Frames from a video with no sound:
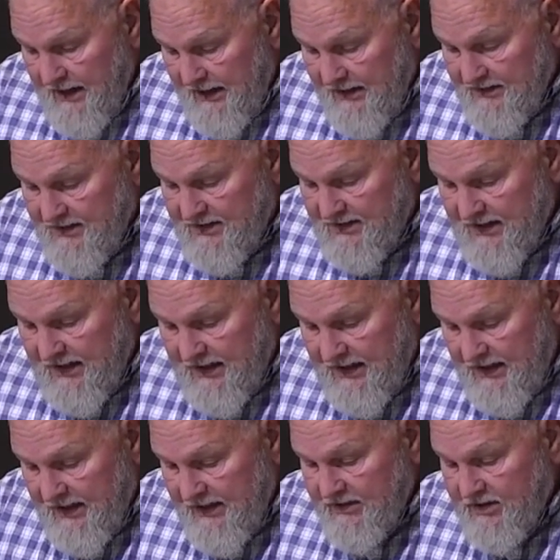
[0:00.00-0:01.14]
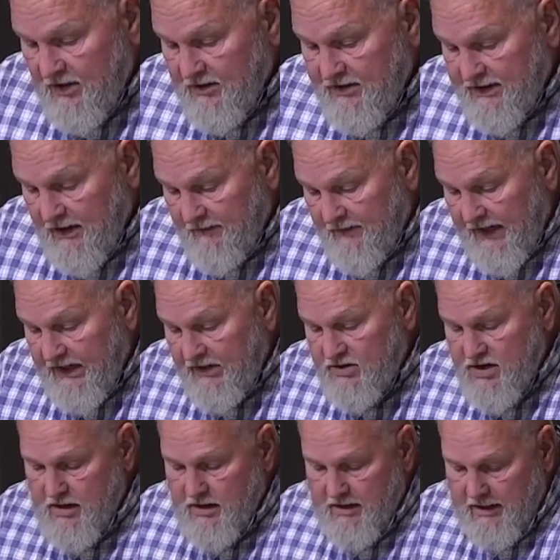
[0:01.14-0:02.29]
can see he is our
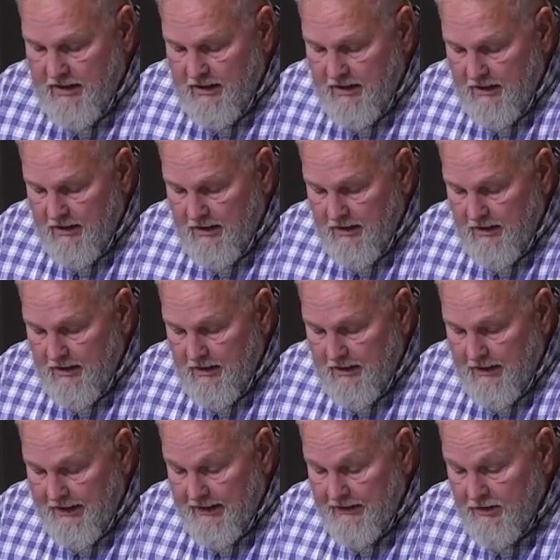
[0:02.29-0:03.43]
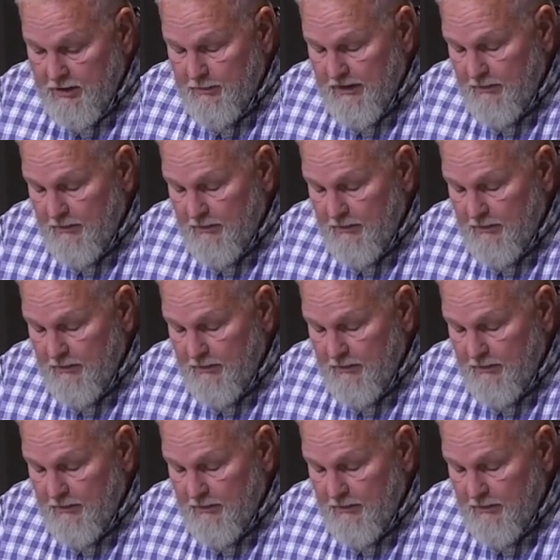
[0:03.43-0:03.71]
salvation and to